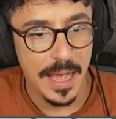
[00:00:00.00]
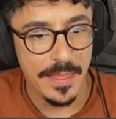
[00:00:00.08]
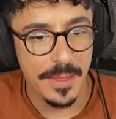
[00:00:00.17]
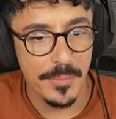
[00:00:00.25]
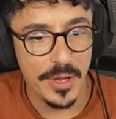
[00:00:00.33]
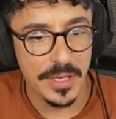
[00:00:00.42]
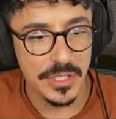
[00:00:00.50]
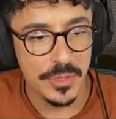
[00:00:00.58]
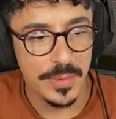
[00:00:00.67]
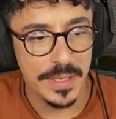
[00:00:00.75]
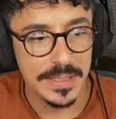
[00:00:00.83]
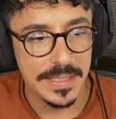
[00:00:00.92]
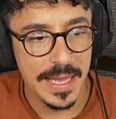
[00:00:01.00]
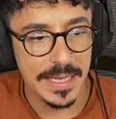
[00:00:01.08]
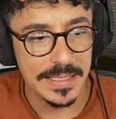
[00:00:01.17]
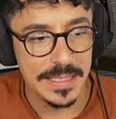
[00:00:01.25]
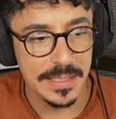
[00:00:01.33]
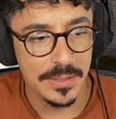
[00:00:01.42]
And then what I can do is
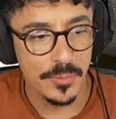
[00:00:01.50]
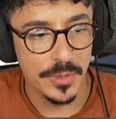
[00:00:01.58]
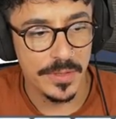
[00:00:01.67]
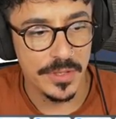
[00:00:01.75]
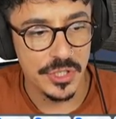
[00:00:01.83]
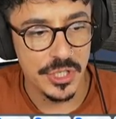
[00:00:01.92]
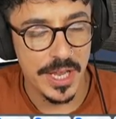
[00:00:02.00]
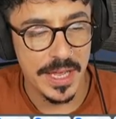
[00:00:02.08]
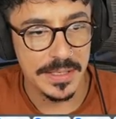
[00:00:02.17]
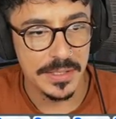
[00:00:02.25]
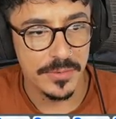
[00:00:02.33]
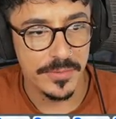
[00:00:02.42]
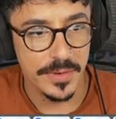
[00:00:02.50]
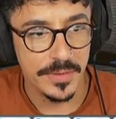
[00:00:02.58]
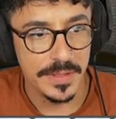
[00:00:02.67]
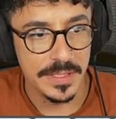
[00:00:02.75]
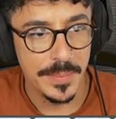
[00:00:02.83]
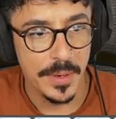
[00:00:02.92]
add in one of the chairs over
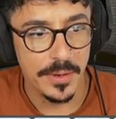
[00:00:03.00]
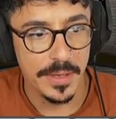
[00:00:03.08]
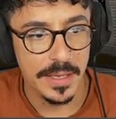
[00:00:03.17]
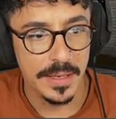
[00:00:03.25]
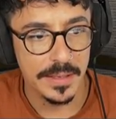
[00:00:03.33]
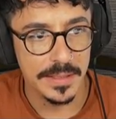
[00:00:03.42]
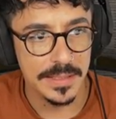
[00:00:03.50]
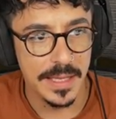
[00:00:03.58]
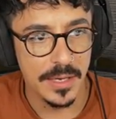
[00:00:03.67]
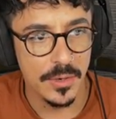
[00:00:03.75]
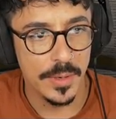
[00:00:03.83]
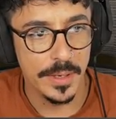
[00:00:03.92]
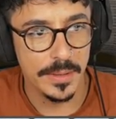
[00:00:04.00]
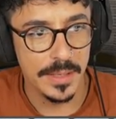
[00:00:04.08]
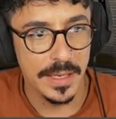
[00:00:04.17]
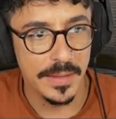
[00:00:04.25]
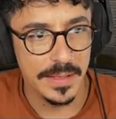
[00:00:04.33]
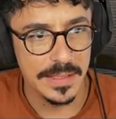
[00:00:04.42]
in this part here. Because they're quite...
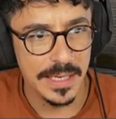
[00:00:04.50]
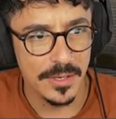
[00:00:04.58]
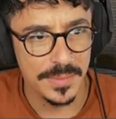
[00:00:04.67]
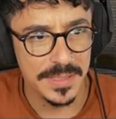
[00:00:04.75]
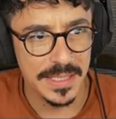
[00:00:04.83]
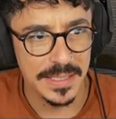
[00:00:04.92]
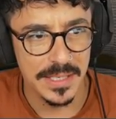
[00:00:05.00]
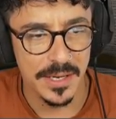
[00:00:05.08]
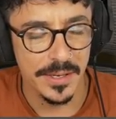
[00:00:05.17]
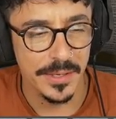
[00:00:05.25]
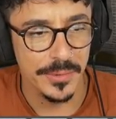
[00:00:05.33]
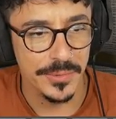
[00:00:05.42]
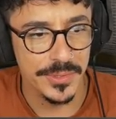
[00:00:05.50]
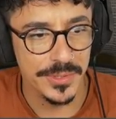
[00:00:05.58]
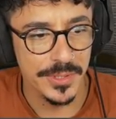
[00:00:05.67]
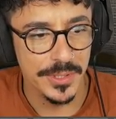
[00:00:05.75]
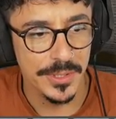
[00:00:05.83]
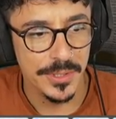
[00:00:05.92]
Yeah, they take up six tiles.
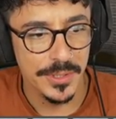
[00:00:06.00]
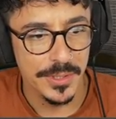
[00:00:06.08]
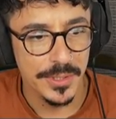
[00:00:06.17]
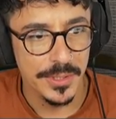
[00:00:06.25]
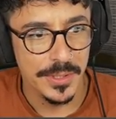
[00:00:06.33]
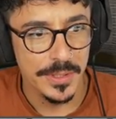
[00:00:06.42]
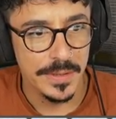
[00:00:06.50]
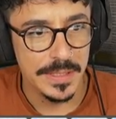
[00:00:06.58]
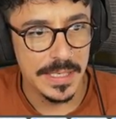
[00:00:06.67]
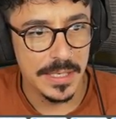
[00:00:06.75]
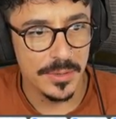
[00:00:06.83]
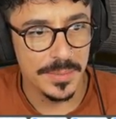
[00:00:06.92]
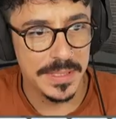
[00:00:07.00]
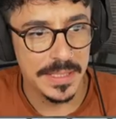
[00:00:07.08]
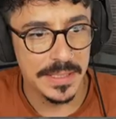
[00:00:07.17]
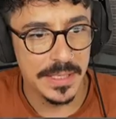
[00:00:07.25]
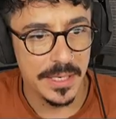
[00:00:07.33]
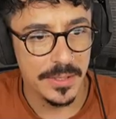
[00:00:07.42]
They take up
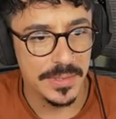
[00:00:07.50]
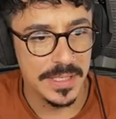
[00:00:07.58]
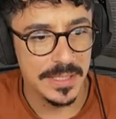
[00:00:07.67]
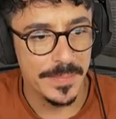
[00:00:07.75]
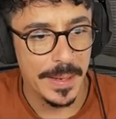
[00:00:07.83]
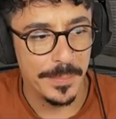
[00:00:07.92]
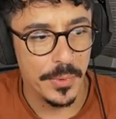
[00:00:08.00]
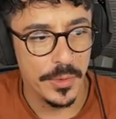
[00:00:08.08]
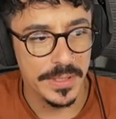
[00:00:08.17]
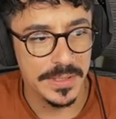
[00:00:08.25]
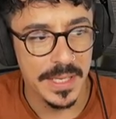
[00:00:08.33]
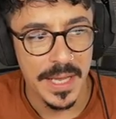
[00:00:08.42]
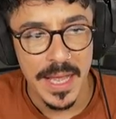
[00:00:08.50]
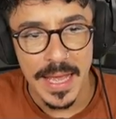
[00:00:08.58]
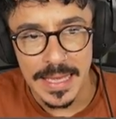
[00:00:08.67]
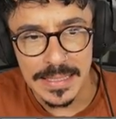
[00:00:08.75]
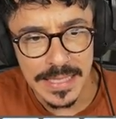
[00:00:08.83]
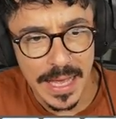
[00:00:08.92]
six tiles, these bad boys.
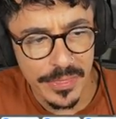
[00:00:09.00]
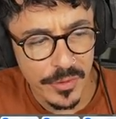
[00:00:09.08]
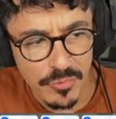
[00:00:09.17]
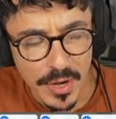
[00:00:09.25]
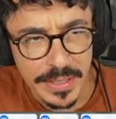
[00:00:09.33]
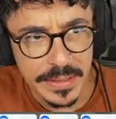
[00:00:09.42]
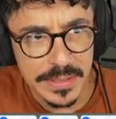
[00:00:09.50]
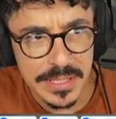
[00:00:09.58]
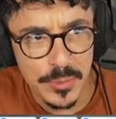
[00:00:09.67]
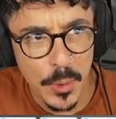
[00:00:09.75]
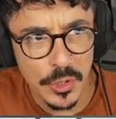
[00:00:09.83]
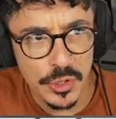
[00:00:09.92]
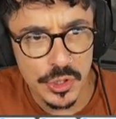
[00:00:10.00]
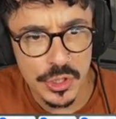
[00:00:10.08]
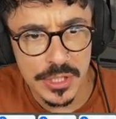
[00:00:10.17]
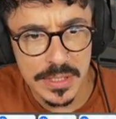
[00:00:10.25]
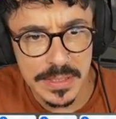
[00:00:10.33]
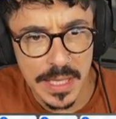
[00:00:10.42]
Is that the right
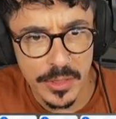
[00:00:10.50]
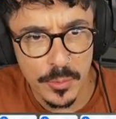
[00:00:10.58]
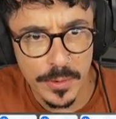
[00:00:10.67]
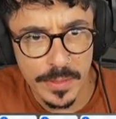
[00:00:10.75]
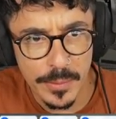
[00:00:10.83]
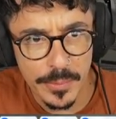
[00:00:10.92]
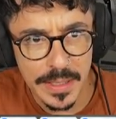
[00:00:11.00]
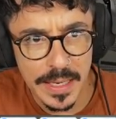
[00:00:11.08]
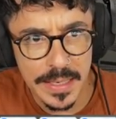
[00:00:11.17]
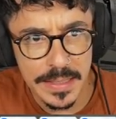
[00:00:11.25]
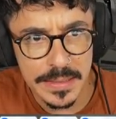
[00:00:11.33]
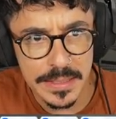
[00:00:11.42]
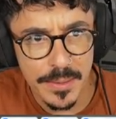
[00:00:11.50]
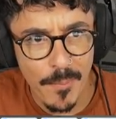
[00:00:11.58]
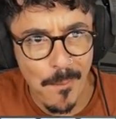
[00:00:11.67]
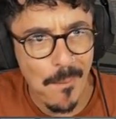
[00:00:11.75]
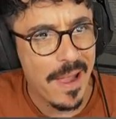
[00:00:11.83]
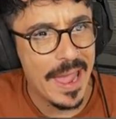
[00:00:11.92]
swatch? Is that the one that we need?
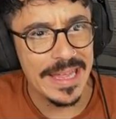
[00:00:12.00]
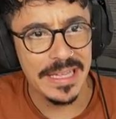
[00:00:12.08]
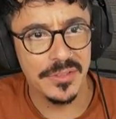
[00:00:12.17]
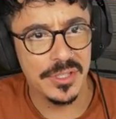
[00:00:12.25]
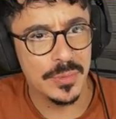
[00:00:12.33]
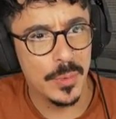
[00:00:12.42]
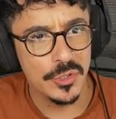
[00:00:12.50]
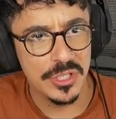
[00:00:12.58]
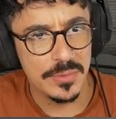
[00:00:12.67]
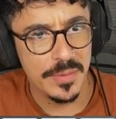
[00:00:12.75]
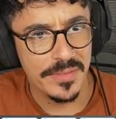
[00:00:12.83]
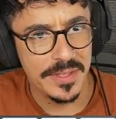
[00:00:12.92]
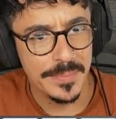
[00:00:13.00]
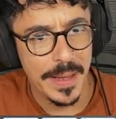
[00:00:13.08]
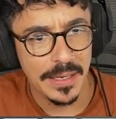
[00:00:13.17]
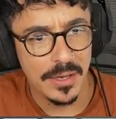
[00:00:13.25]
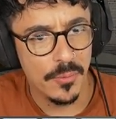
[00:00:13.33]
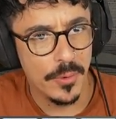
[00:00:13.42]
Hated the swatches with this
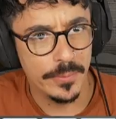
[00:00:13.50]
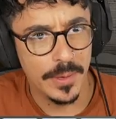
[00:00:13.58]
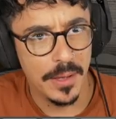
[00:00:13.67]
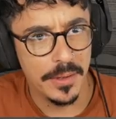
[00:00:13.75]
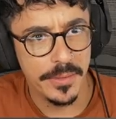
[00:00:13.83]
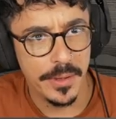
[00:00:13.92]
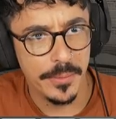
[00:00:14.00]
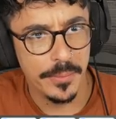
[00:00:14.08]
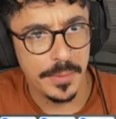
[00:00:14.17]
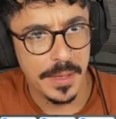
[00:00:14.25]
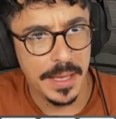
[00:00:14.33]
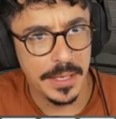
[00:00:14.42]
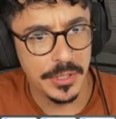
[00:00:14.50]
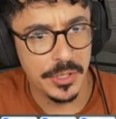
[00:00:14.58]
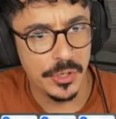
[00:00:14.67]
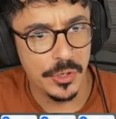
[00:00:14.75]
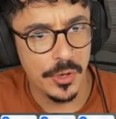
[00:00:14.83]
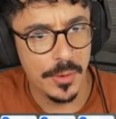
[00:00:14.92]
pack, I won't lie, though. Could
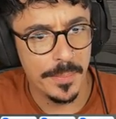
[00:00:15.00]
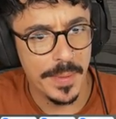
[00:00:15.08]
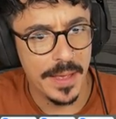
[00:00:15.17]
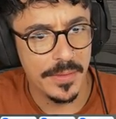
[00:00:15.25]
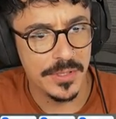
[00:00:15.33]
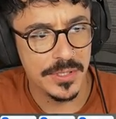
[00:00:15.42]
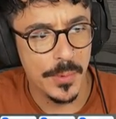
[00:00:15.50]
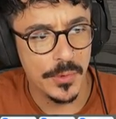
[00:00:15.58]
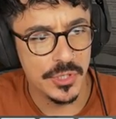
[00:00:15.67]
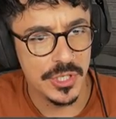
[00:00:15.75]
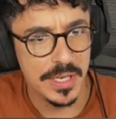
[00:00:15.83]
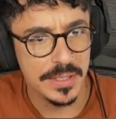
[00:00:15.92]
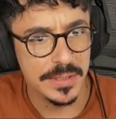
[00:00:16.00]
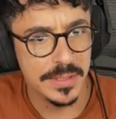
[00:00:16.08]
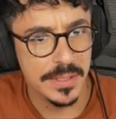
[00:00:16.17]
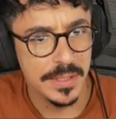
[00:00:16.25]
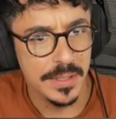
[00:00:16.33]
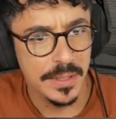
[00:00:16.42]
not bear the
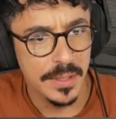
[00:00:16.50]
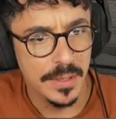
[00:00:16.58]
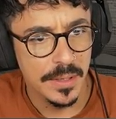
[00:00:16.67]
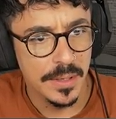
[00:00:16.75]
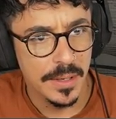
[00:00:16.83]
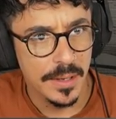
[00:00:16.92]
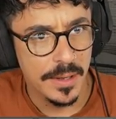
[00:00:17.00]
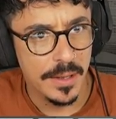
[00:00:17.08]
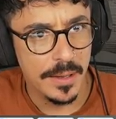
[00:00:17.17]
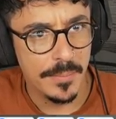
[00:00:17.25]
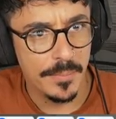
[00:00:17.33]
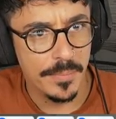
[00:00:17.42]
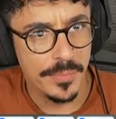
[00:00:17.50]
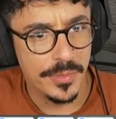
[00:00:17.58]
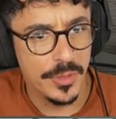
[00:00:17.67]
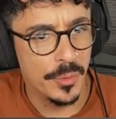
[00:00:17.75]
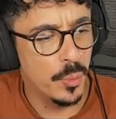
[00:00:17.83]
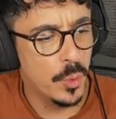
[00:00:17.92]
swatches. Um, the